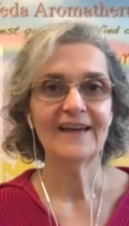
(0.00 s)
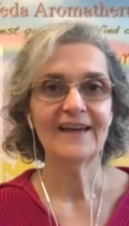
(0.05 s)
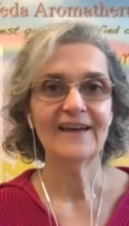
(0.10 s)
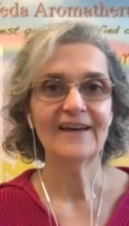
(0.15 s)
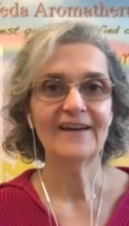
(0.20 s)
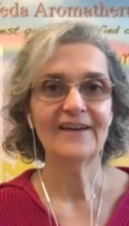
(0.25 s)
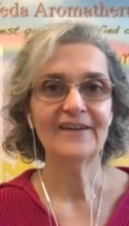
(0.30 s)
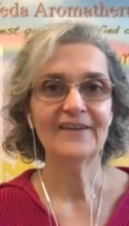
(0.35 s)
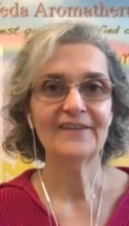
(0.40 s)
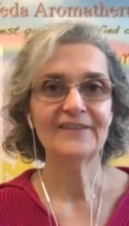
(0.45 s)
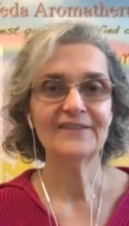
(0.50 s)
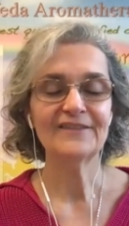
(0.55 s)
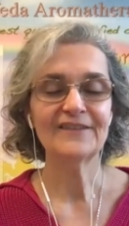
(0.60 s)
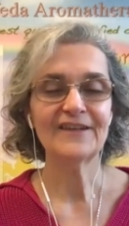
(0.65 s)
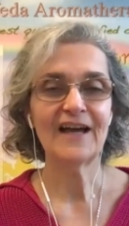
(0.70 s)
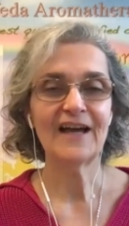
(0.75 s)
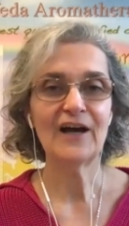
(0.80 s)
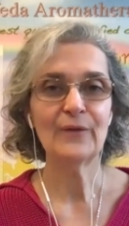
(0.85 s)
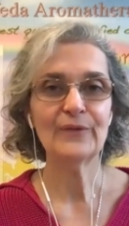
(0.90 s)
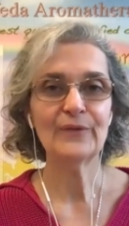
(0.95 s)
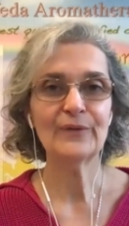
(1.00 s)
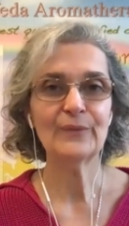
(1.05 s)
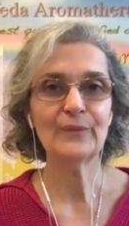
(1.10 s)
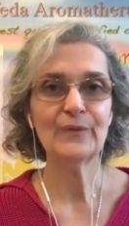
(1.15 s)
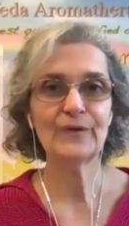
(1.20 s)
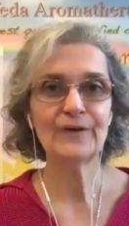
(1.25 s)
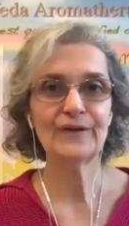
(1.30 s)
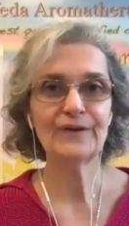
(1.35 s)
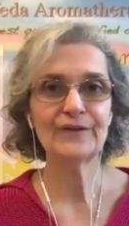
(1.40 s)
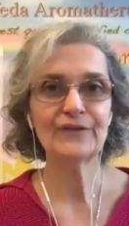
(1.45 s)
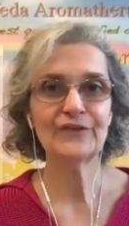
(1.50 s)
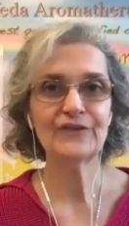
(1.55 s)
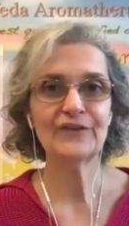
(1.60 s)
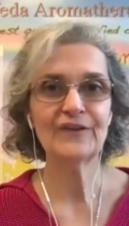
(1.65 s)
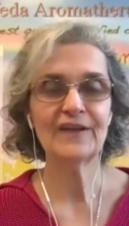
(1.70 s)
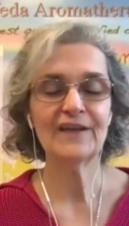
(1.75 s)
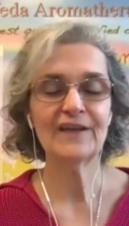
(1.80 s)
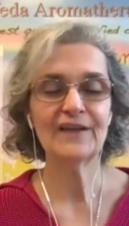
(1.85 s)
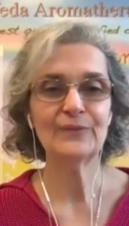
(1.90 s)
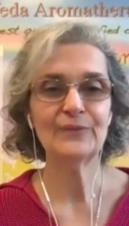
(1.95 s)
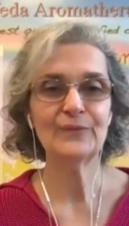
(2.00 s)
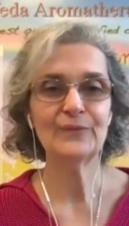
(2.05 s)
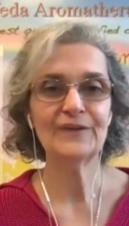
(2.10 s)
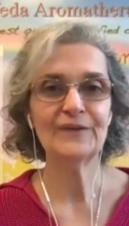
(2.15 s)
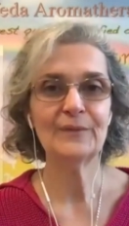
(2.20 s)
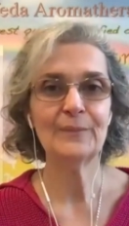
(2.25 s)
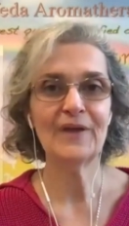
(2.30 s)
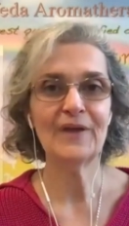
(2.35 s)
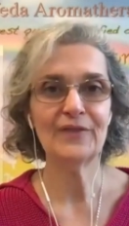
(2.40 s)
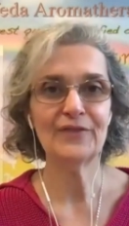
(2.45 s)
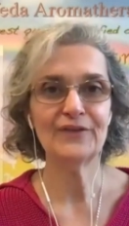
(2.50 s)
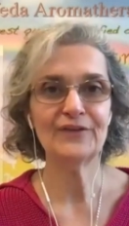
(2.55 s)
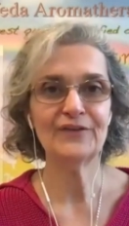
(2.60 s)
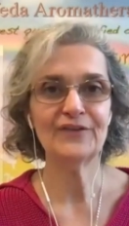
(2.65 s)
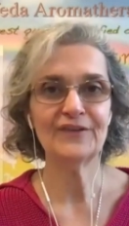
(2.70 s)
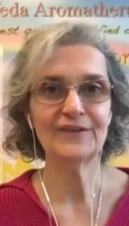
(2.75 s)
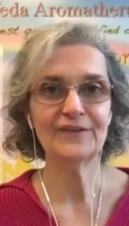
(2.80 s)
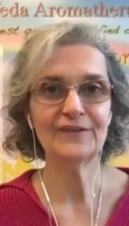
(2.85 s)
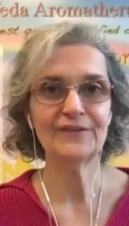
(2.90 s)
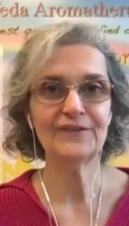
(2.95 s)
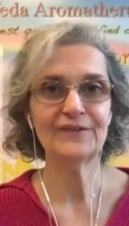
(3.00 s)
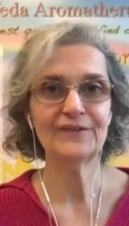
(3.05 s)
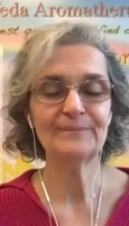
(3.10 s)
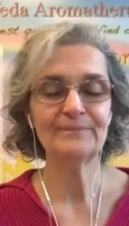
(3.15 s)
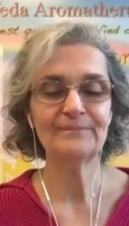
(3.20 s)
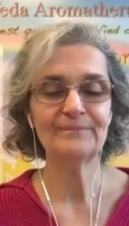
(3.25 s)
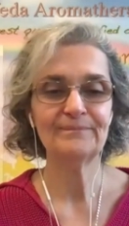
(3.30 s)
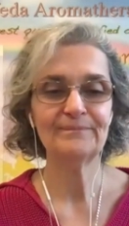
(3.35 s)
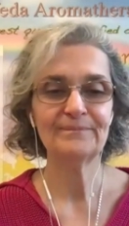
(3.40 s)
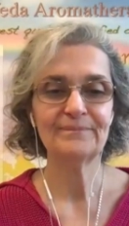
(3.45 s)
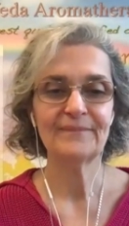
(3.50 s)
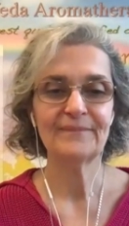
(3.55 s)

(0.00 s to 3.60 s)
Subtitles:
and how it works and what the method is.